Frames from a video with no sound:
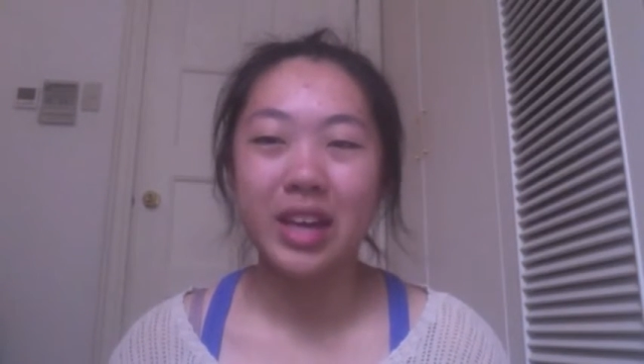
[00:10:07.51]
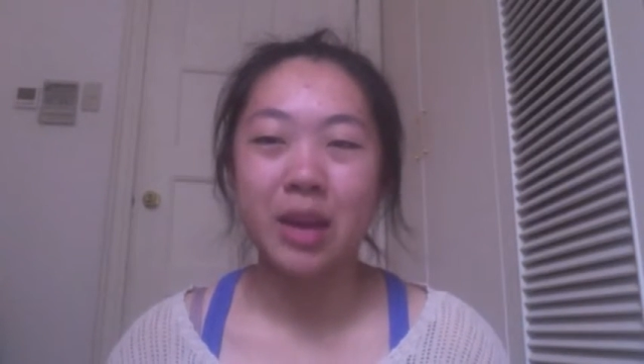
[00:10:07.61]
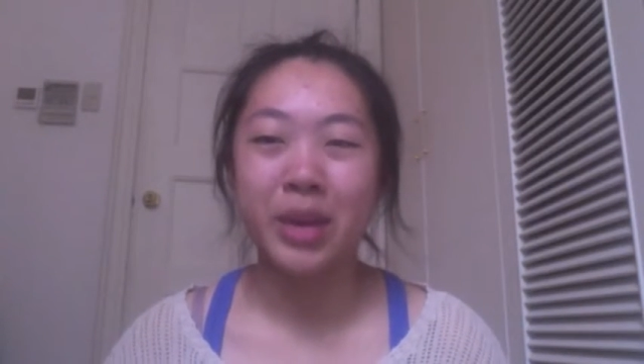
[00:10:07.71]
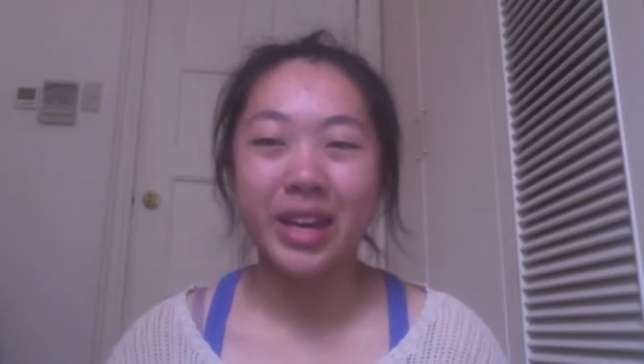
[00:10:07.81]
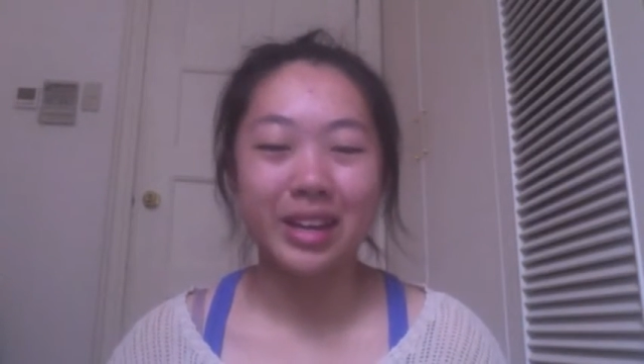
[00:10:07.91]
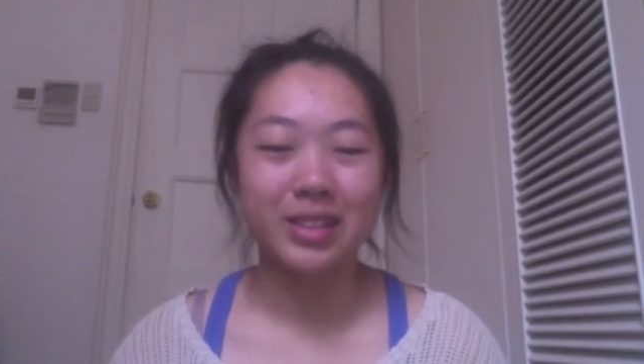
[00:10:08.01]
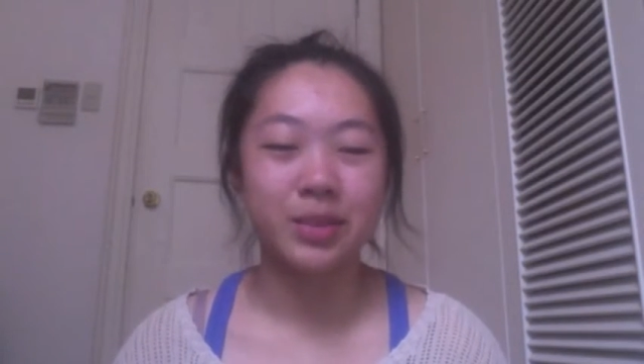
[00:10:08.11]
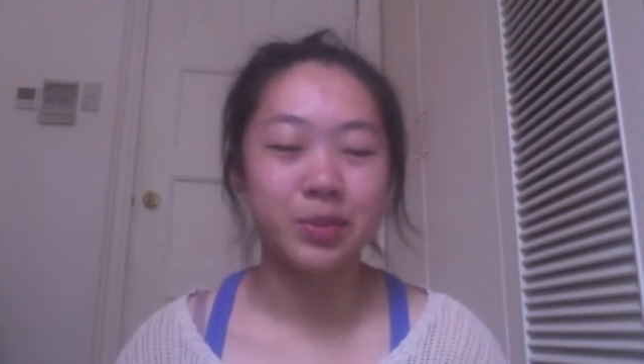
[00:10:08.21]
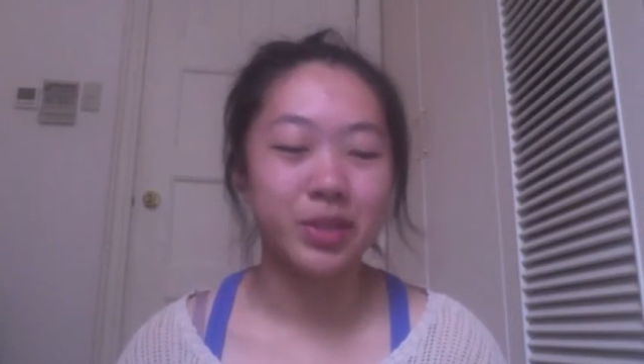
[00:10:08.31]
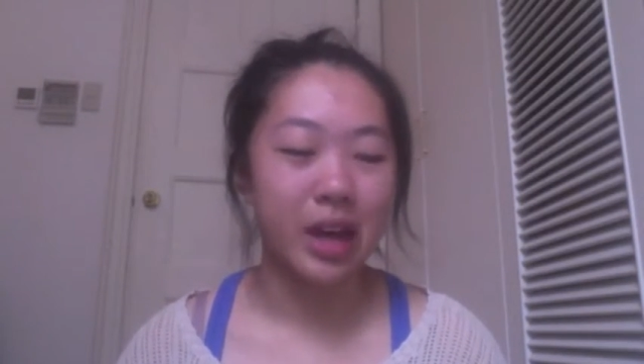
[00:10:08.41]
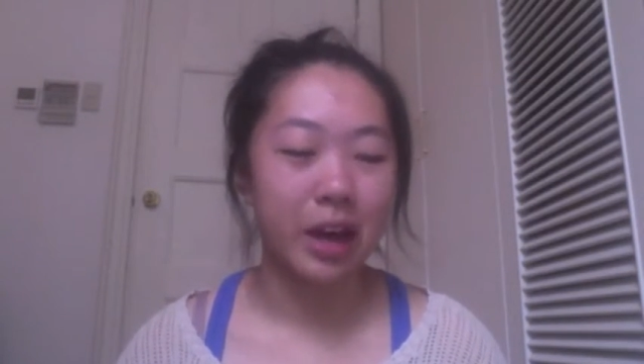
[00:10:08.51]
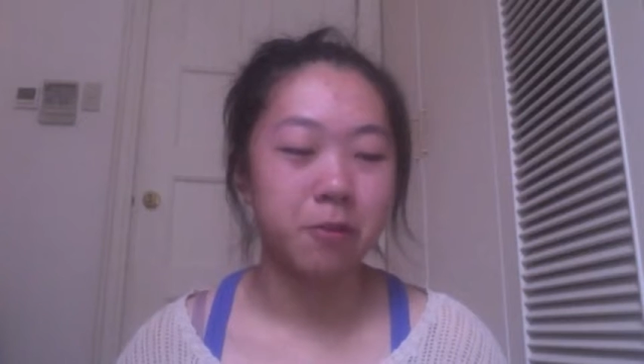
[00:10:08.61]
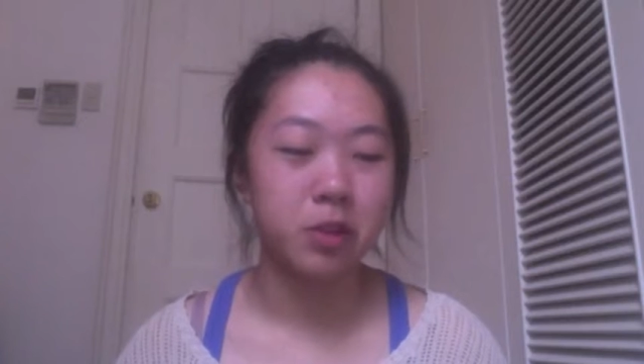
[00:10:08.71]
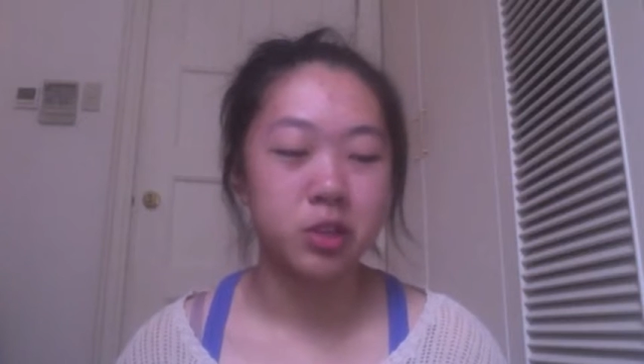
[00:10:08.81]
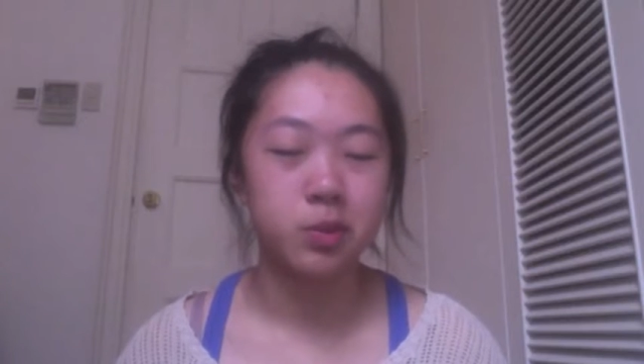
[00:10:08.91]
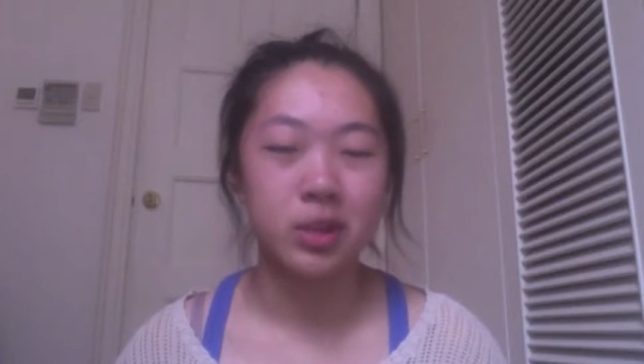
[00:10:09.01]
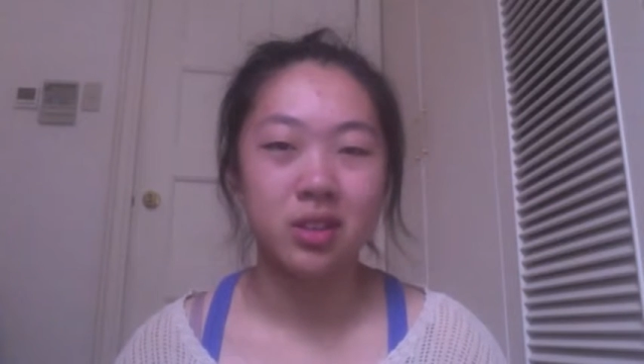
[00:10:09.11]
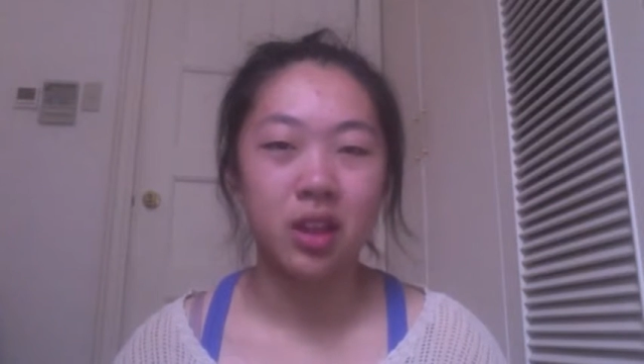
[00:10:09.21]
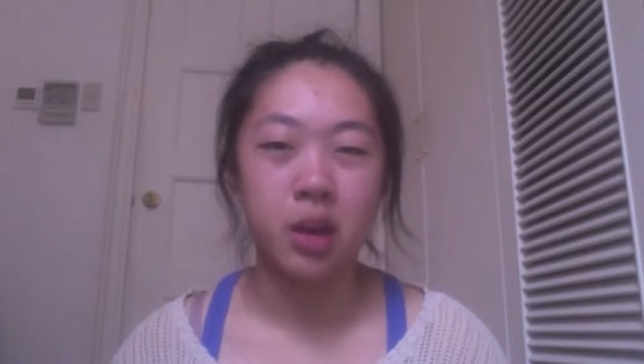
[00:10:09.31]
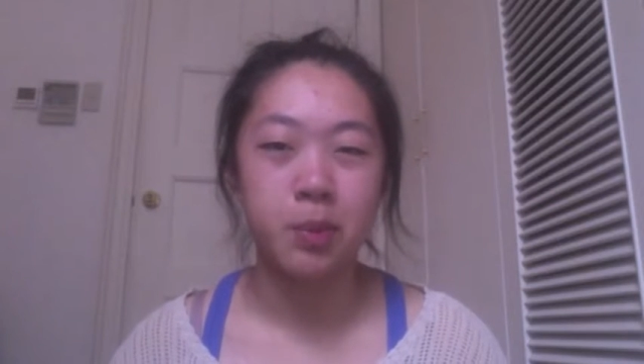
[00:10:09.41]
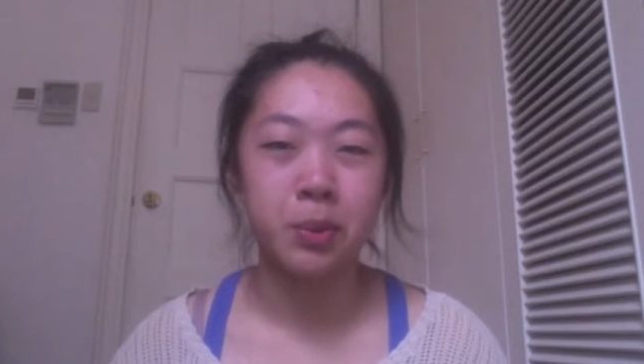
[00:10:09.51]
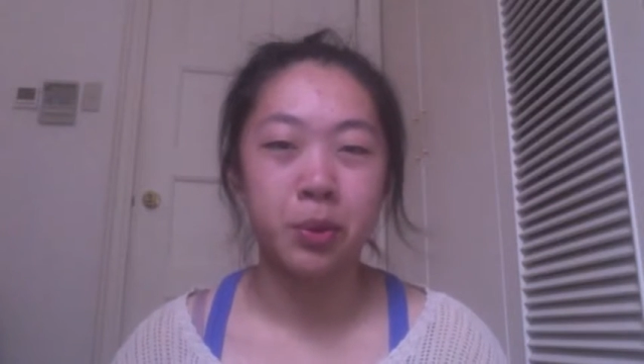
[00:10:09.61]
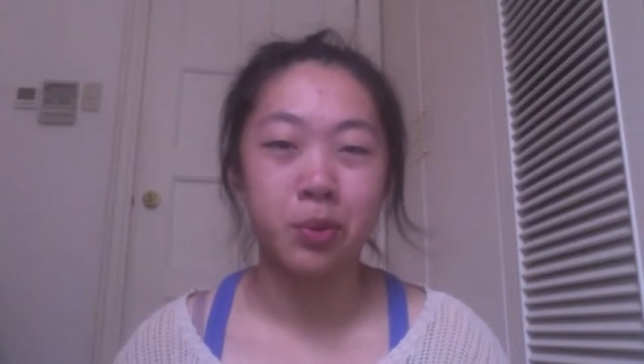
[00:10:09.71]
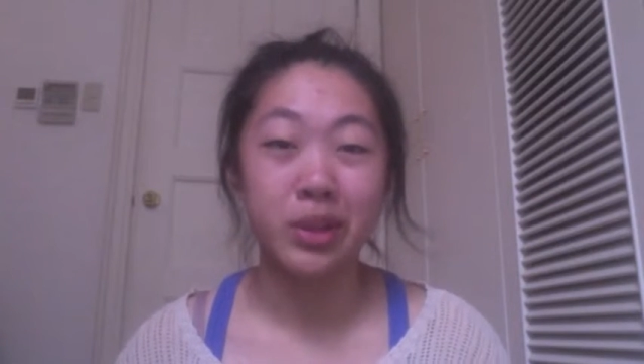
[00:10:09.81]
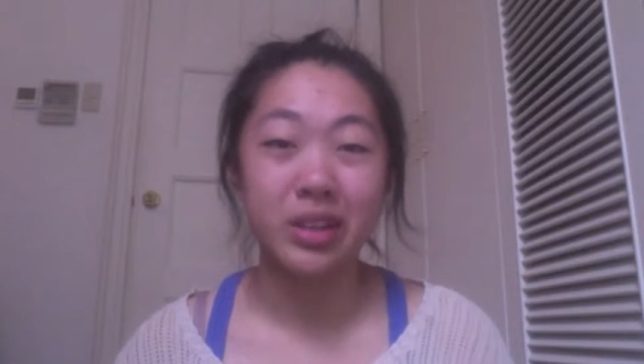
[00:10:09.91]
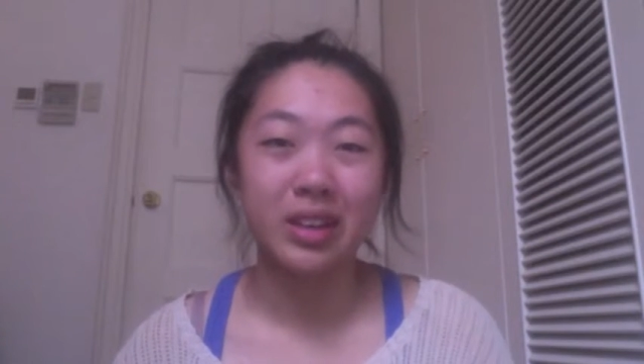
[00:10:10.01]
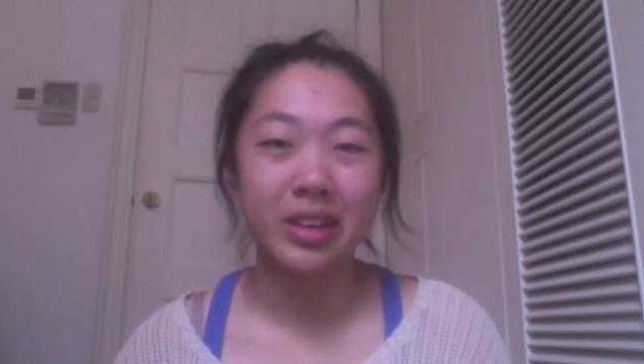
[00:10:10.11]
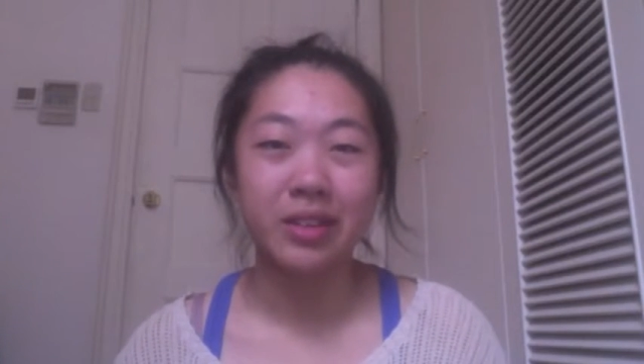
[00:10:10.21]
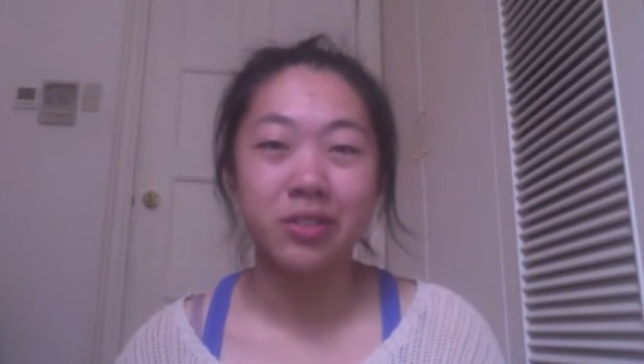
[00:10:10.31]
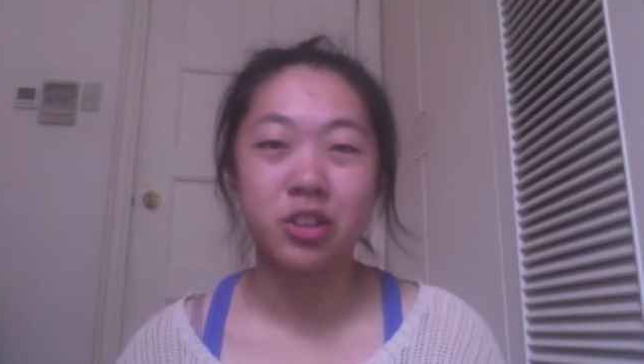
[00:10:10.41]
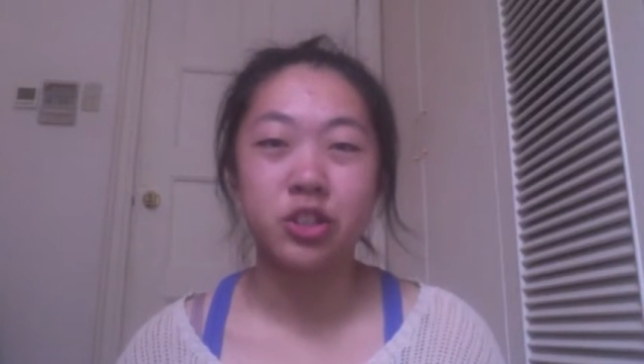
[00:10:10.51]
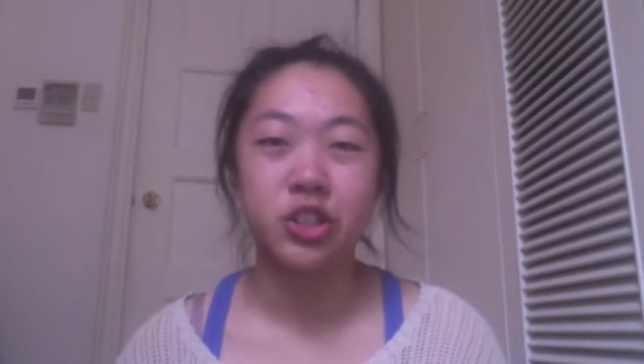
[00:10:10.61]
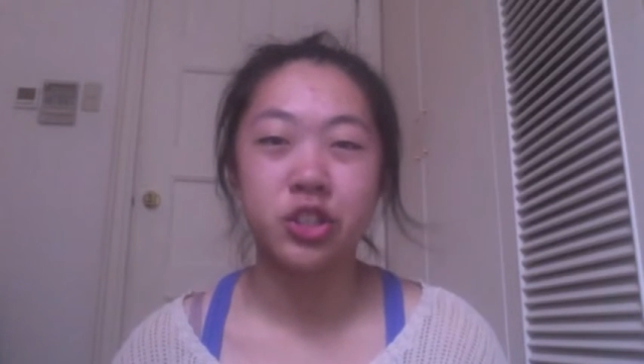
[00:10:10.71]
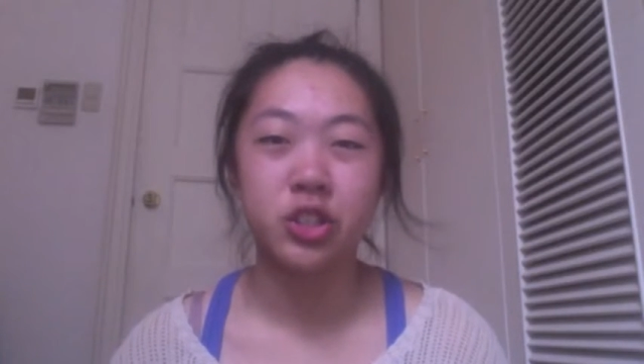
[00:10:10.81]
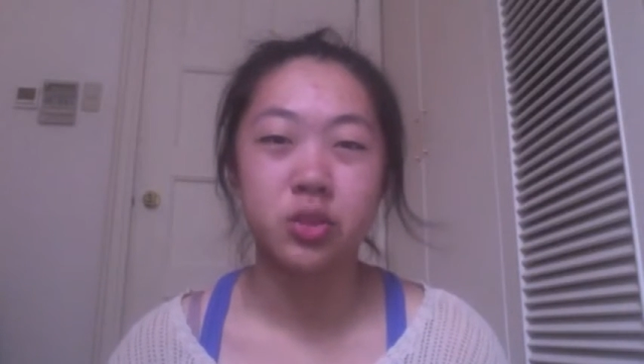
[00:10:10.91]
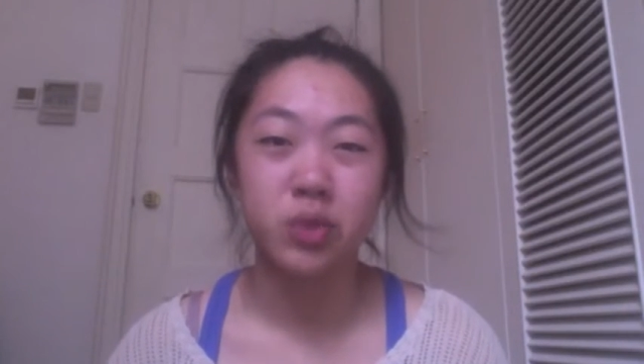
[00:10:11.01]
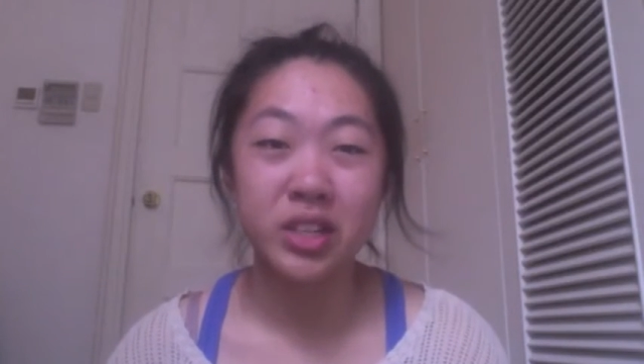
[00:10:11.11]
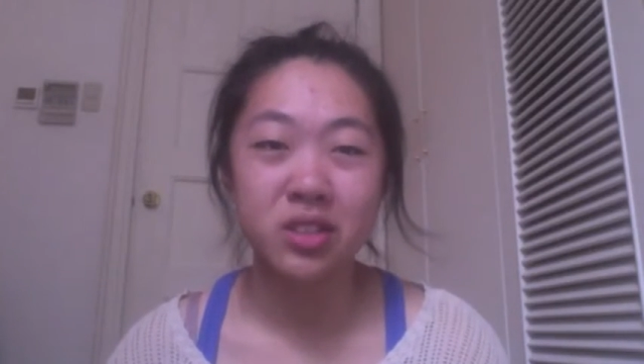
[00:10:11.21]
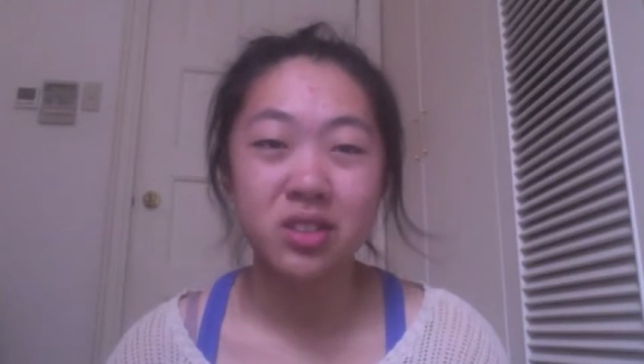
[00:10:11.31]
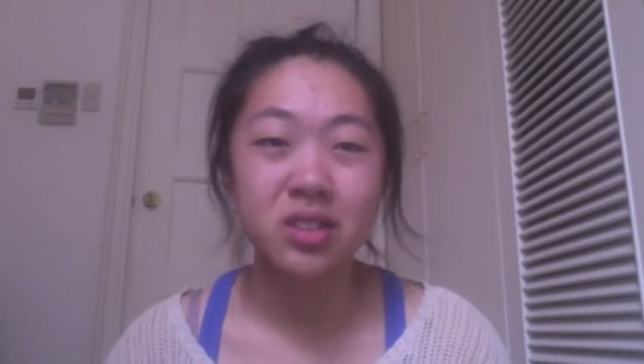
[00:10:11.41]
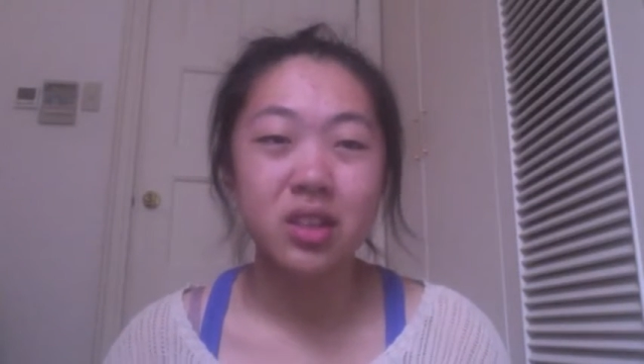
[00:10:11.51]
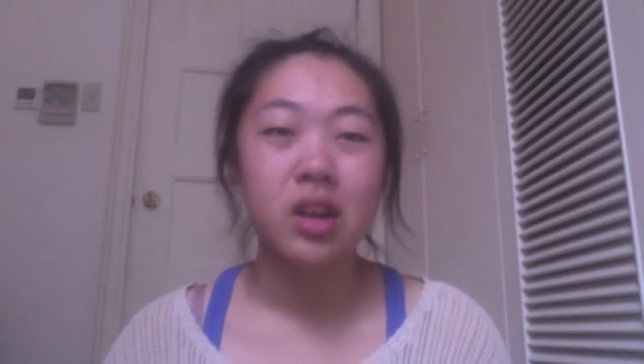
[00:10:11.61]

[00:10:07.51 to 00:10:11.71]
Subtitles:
I might get some slack for this because a lot of people really like giving their chinchilla raisins,